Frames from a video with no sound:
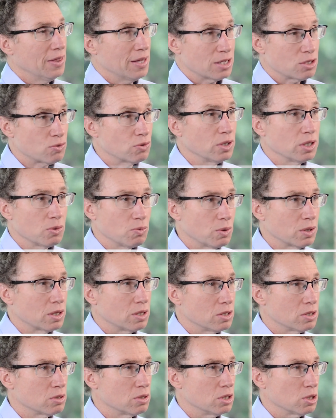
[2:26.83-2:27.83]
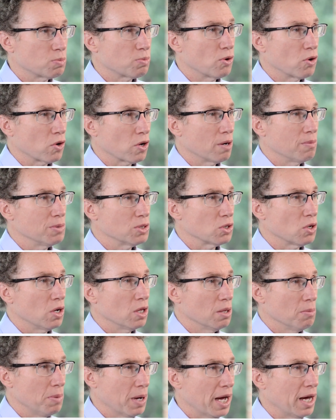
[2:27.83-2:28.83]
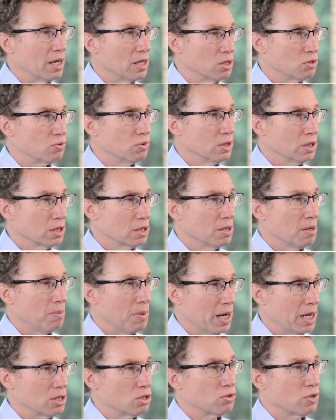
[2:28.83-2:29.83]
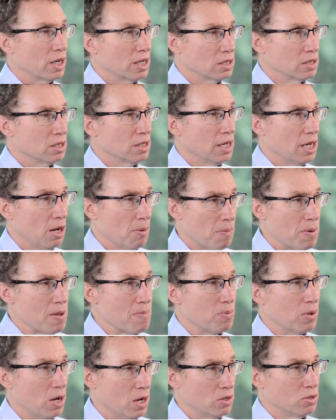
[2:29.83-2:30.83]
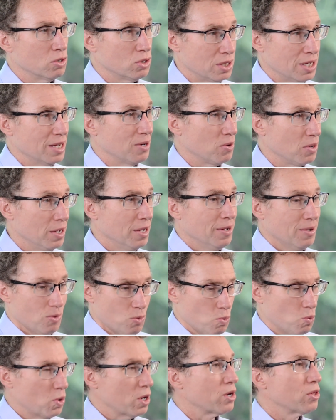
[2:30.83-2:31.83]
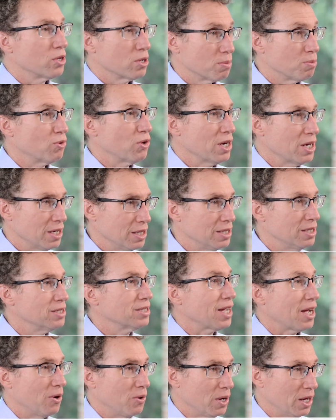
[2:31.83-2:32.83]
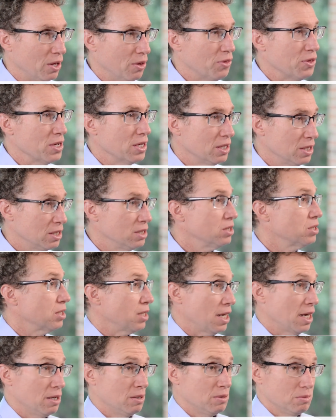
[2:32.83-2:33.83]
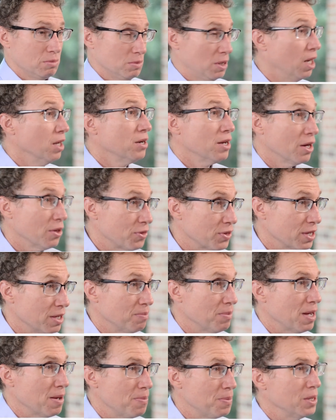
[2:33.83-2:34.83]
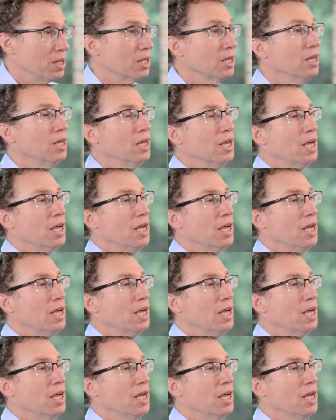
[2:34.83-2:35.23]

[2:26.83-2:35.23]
And that's really what this program is all about. It's really about trying to help people understand where their brain is, how healthy it is, how unhealthy it may be,